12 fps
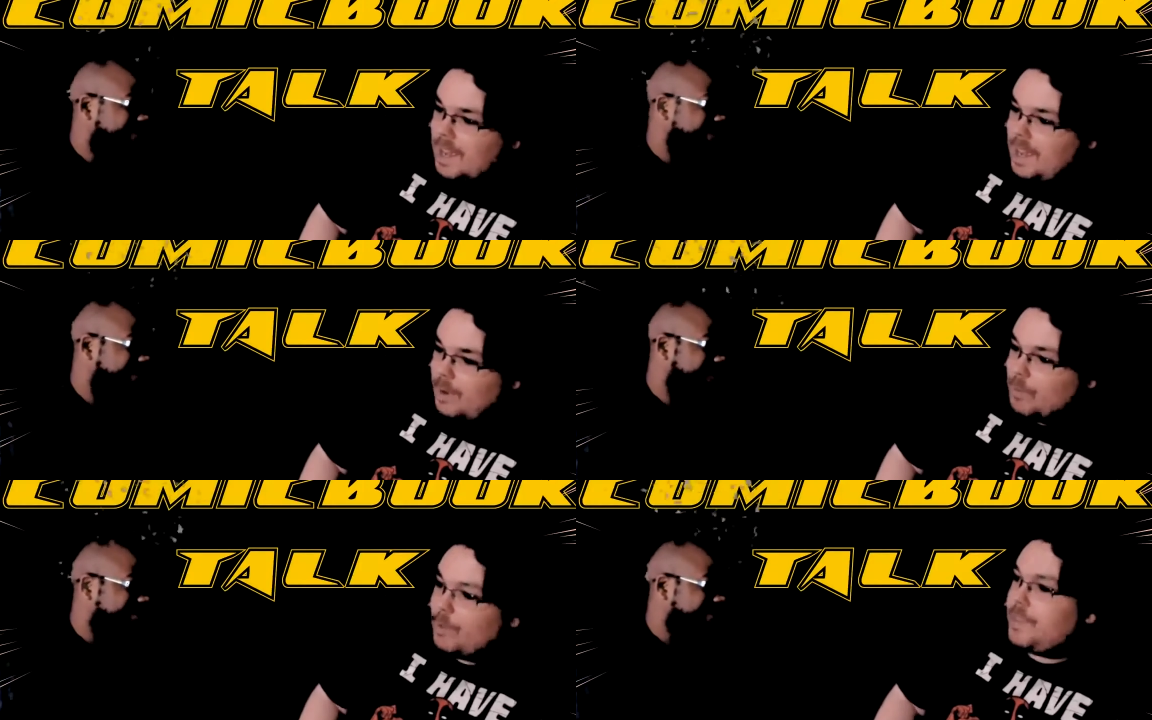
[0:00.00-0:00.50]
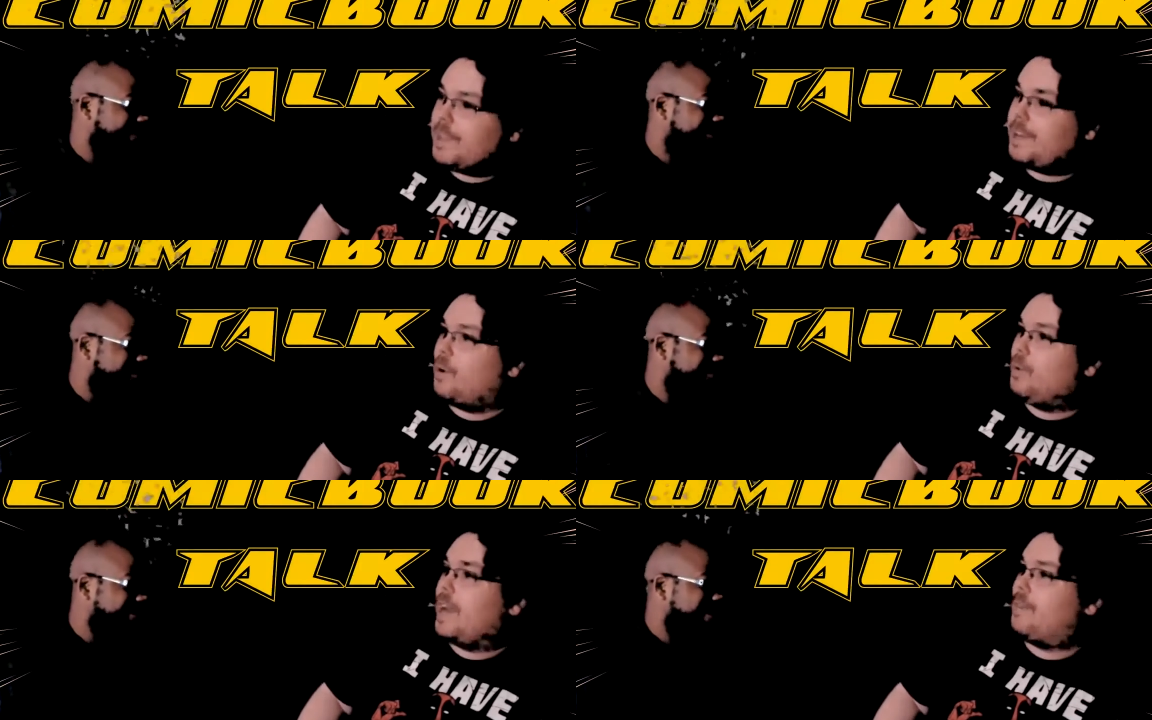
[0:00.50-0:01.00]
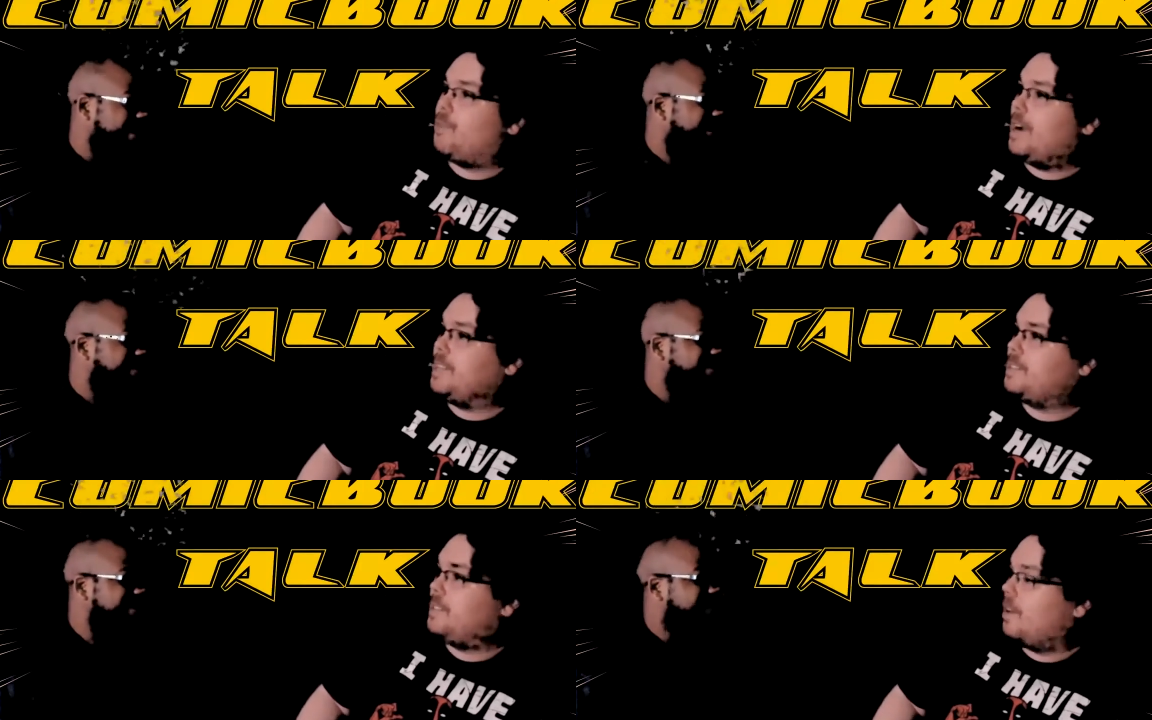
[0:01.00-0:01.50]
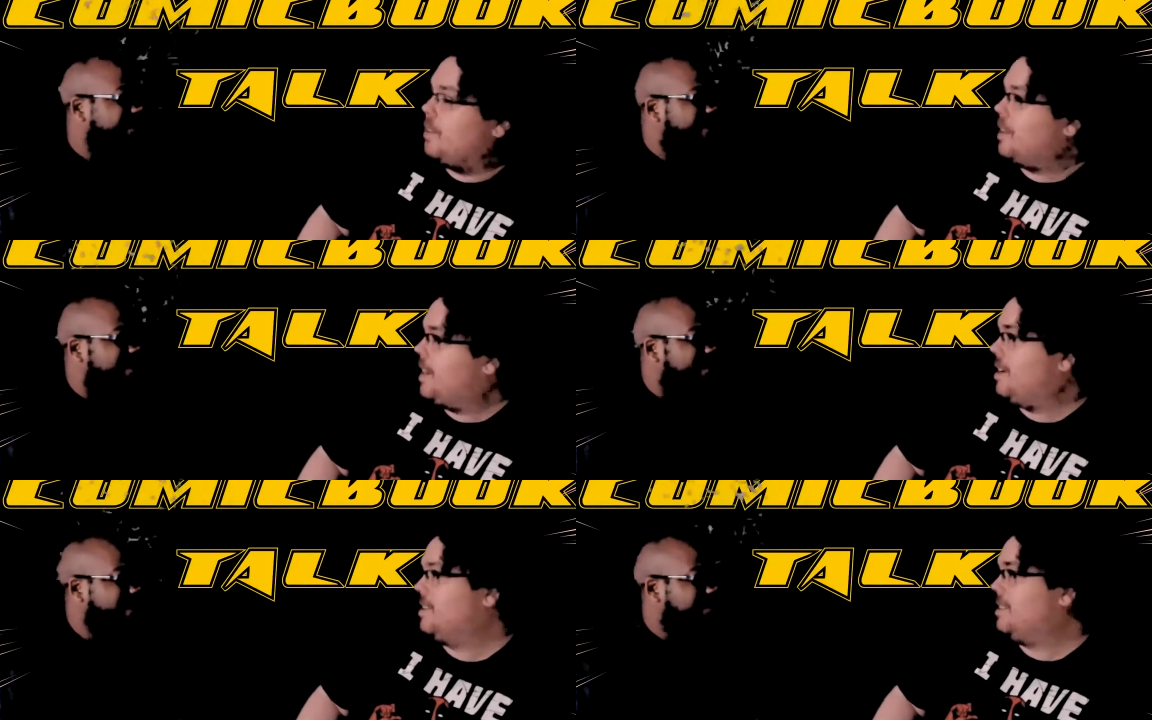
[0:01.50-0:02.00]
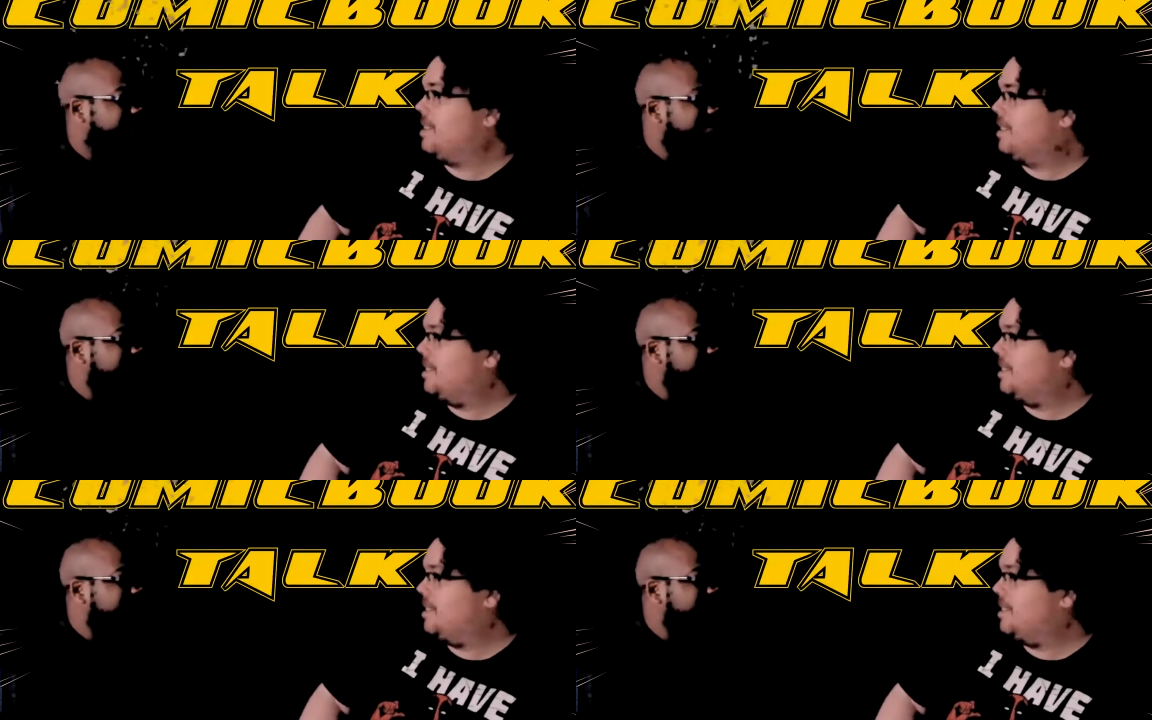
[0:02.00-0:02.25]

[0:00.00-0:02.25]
Speaker 1: Well, they don't have rights then, to all the characters. And then